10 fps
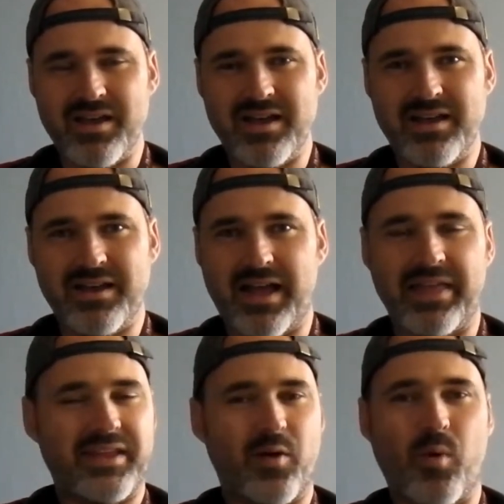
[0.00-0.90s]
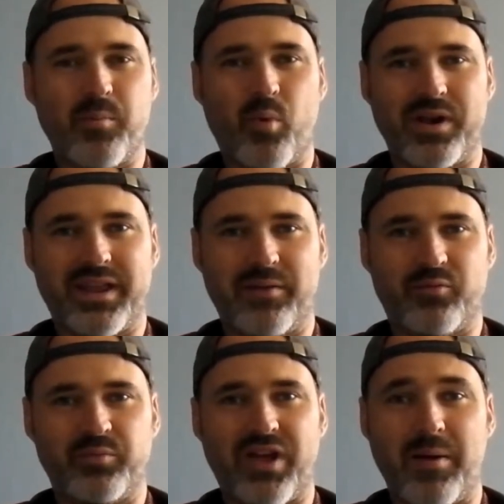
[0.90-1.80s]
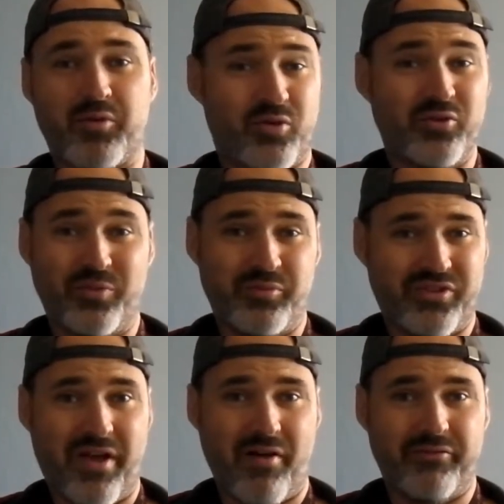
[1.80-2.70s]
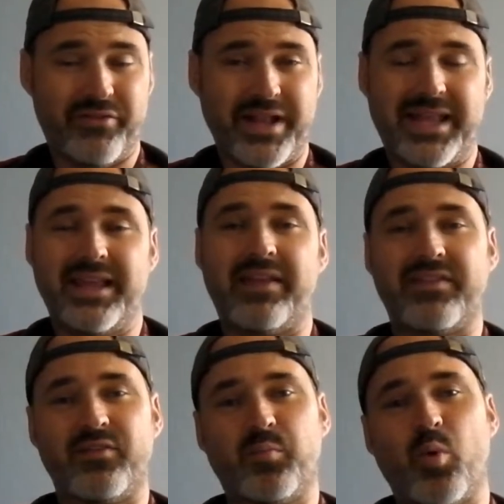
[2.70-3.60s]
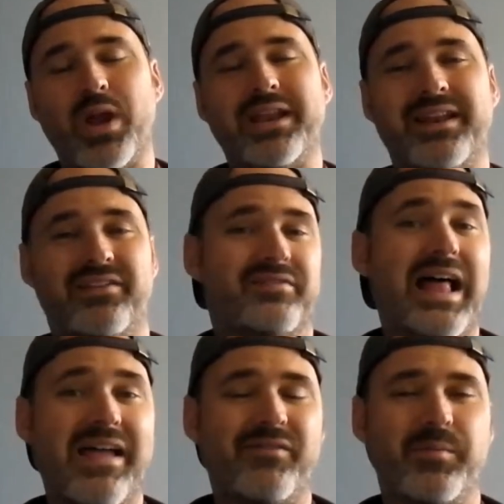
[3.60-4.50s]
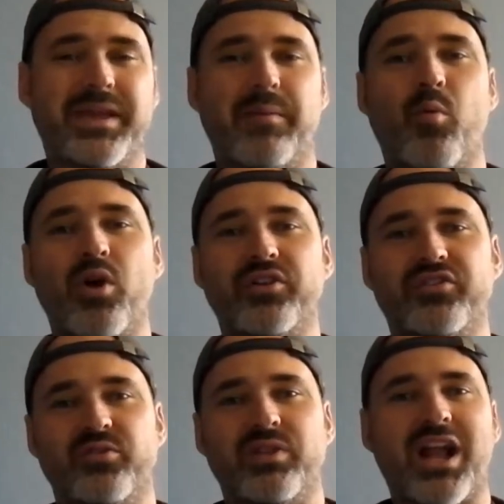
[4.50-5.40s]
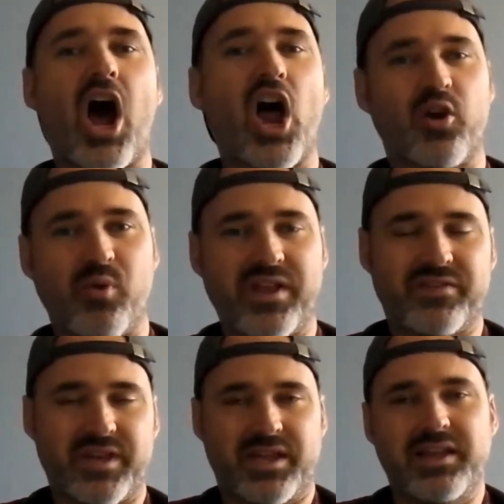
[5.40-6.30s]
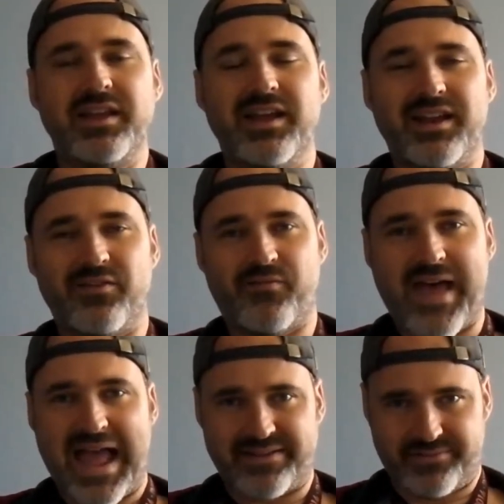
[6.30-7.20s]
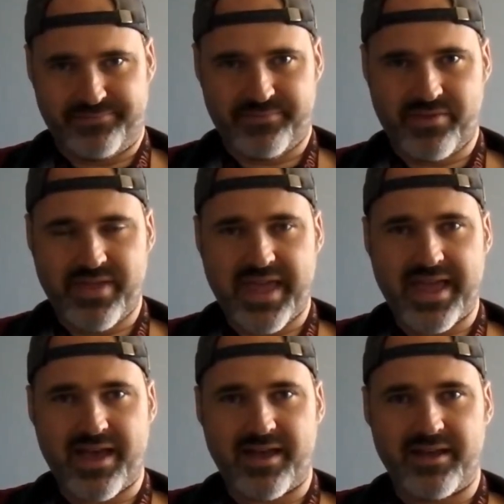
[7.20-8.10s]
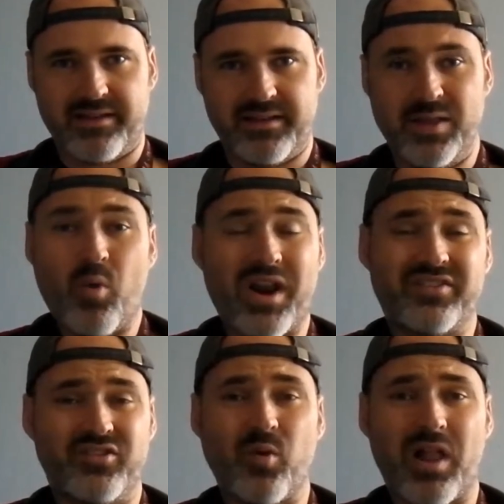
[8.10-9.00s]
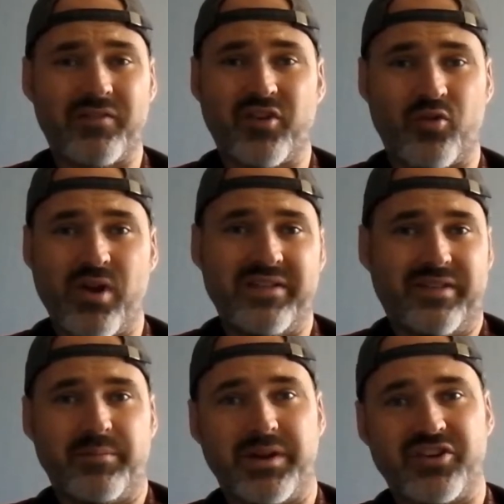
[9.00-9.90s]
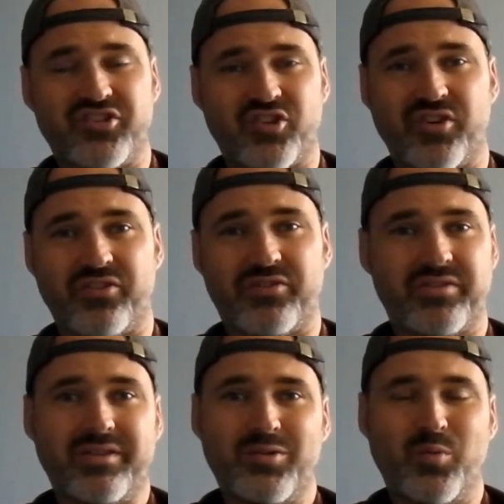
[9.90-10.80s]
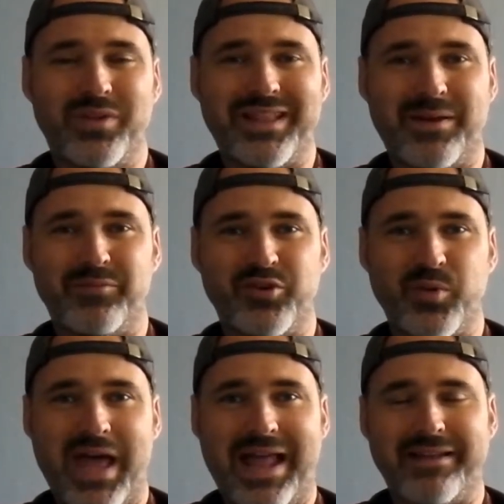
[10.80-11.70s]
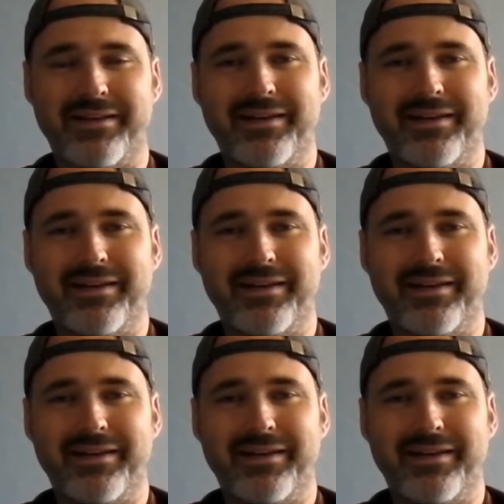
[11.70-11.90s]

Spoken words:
I think at one point came from Tom Cruise himself. Like at this point in his life, he became more into like auto racing. In fact, he wanted to do all of his own racing, but insurance wouldn't let him do that.